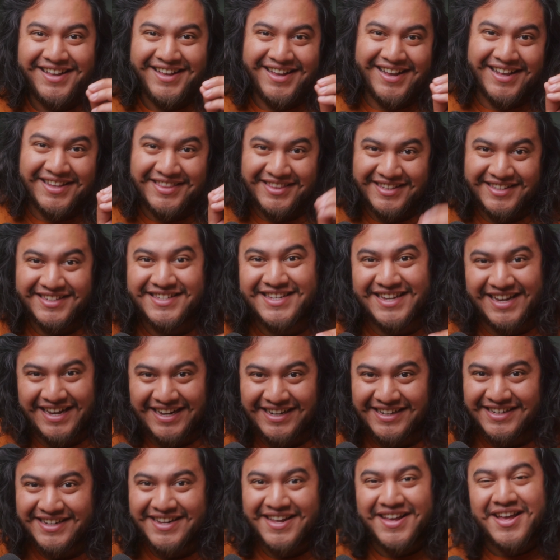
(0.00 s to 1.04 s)
in this
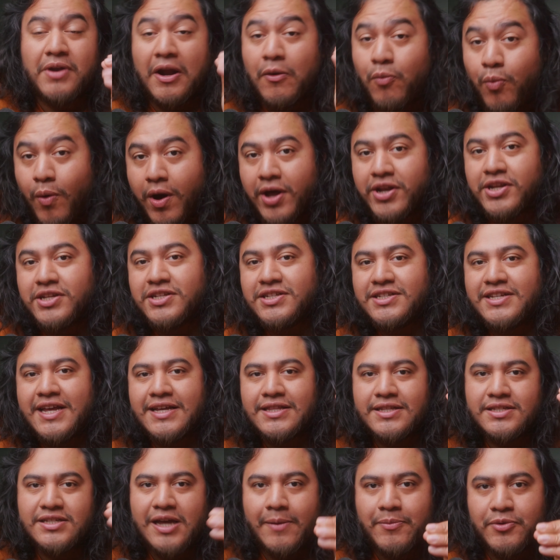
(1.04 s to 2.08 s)
heat. But I wanted to
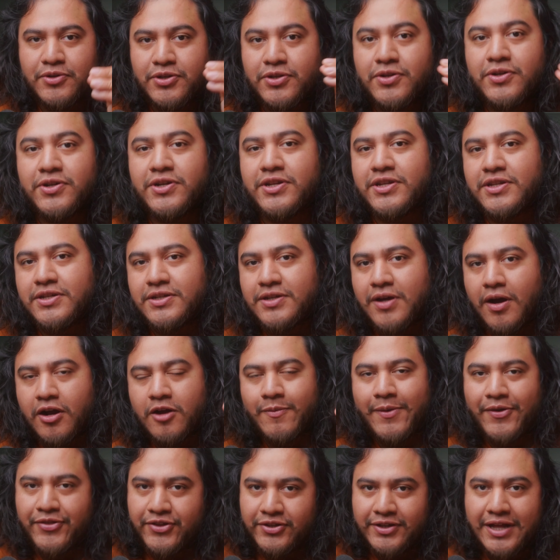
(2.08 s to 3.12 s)
take this opportunity to
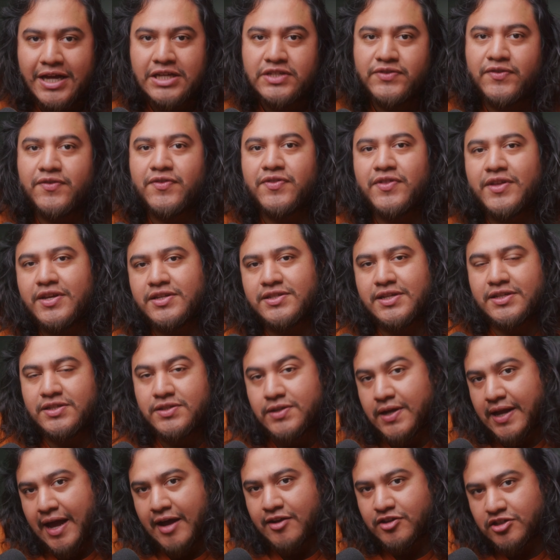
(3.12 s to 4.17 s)
talk about the last two things that
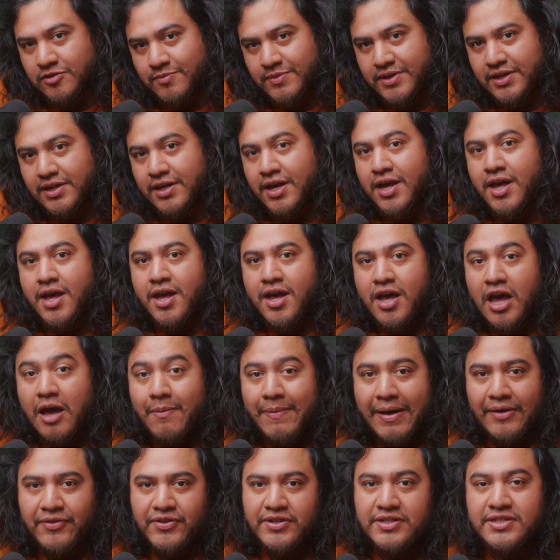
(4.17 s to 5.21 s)
stuck out to me
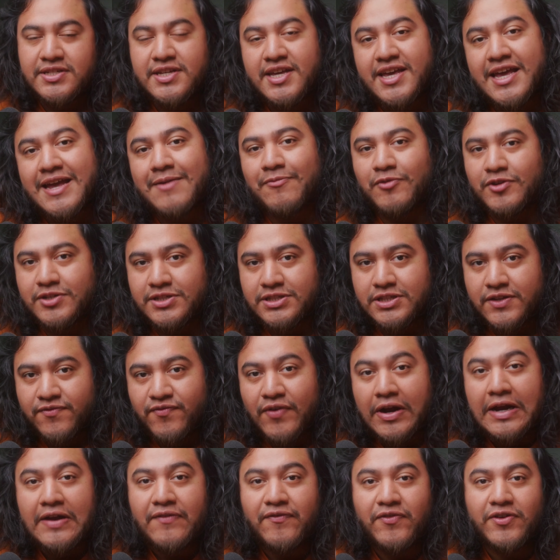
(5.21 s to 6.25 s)
about these cameras. And the
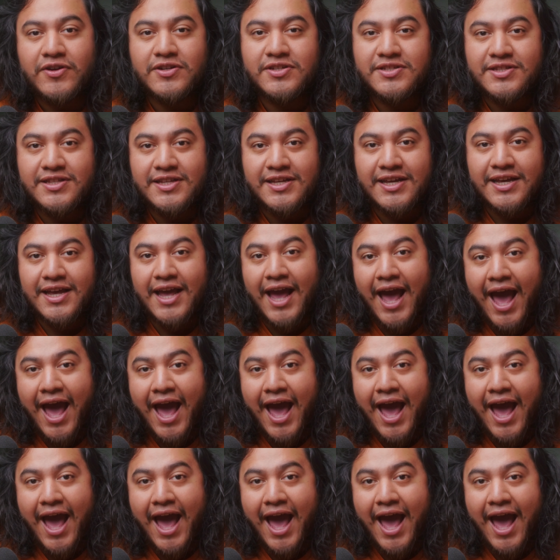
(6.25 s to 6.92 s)
very first thing